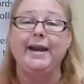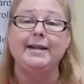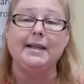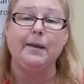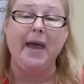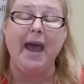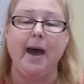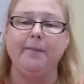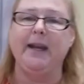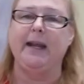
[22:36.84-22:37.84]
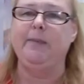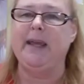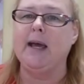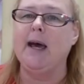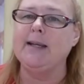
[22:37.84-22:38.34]
ends up happening,
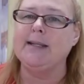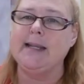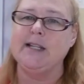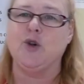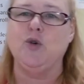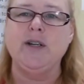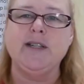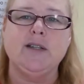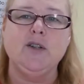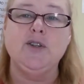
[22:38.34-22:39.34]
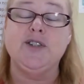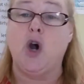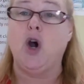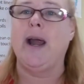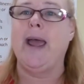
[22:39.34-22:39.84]
because these crystals
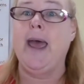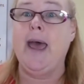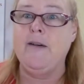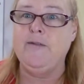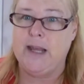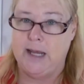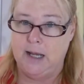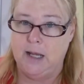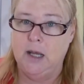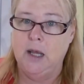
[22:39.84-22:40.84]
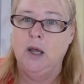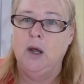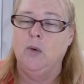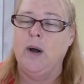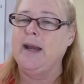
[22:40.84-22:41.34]
are heavy,
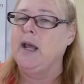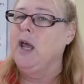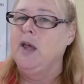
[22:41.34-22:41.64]
right?